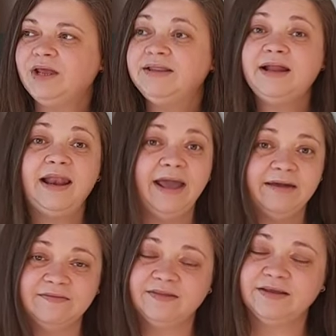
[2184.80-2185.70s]
The
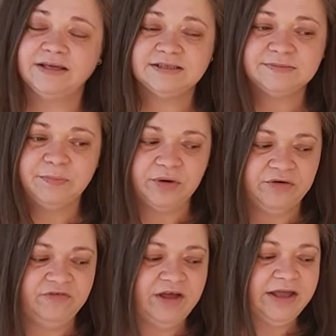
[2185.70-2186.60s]
length is
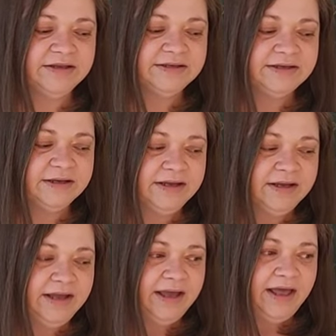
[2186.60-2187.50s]
perfect.
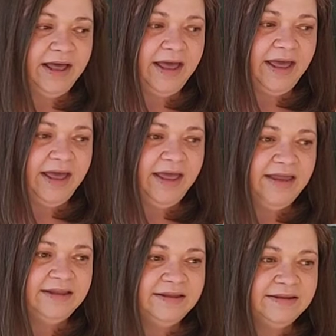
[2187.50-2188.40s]

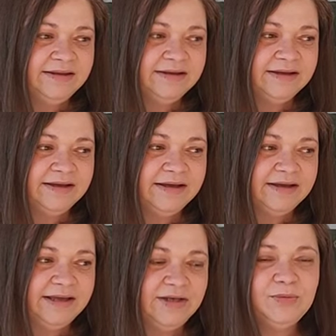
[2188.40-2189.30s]
And
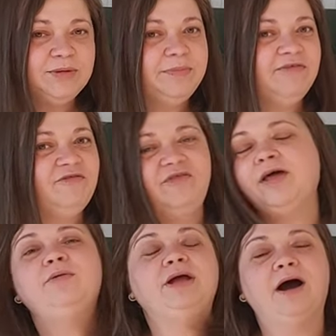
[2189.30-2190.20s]
it will be
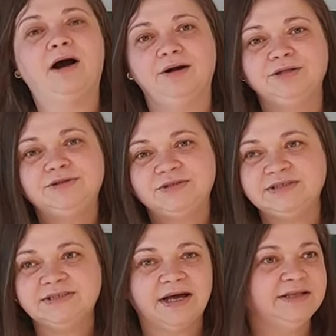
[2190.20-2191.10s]
very hard to
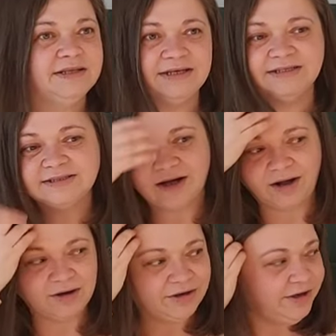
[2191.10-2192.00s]
decide the next
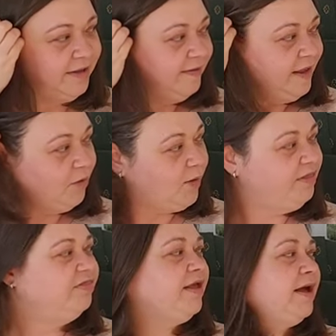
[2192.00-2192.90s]
color.
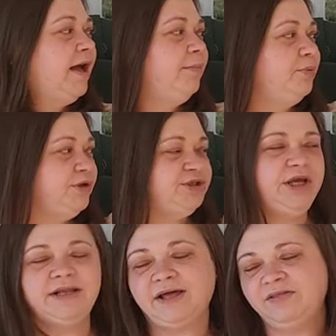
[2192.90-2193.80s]
One thing I
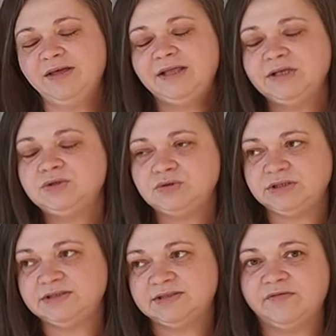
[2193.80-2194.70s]
appreciate, I think they do
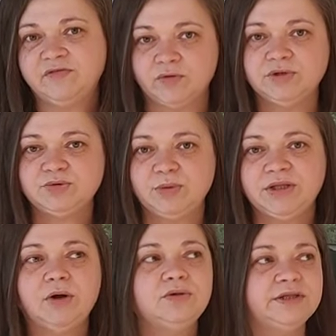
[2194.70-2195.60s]
this, of course,
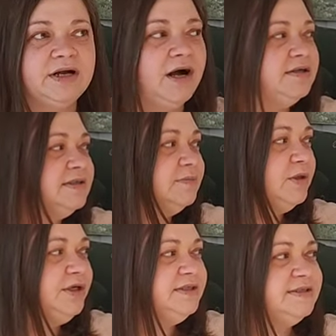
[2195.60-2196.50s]
with all the
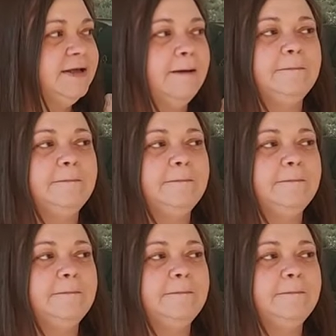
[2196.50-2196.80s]
customers.